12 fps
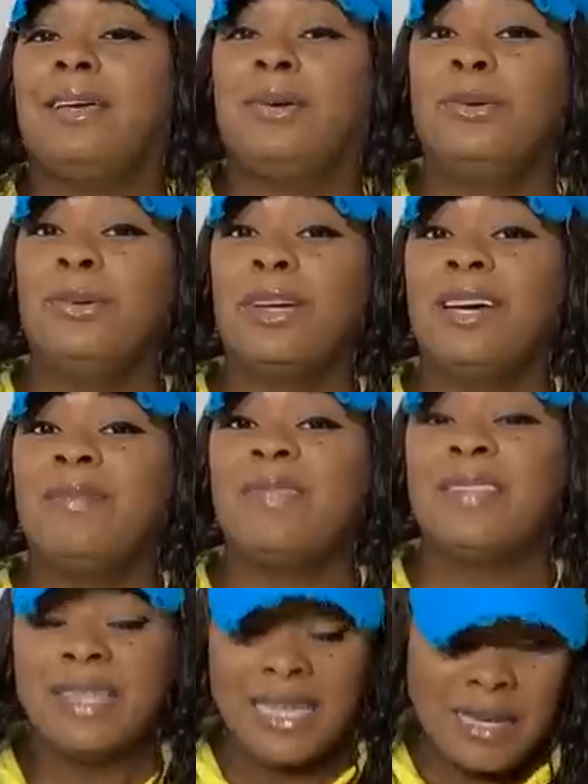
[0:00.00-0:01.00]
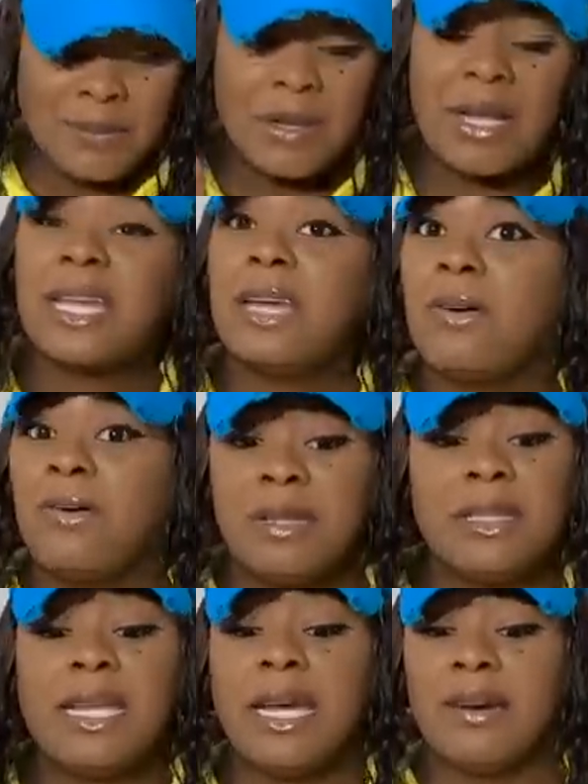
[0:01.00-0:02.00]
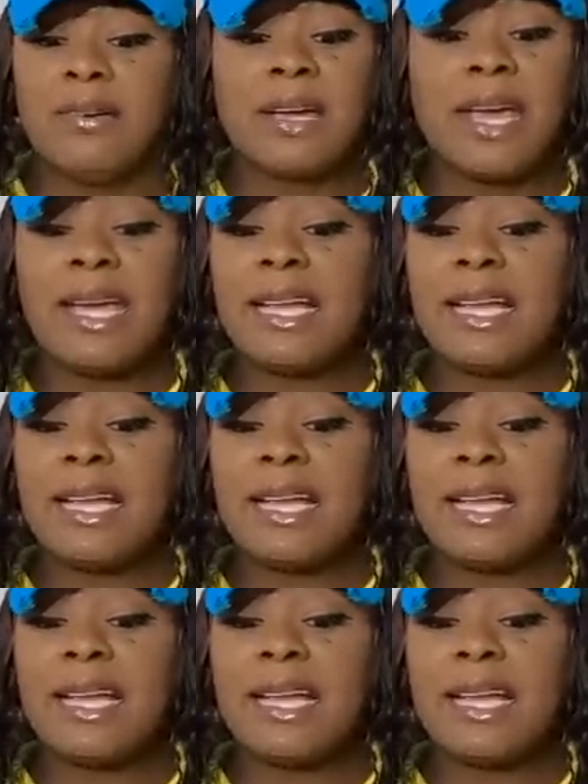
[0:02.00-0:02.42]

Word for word: Gouda, put it on there, okay?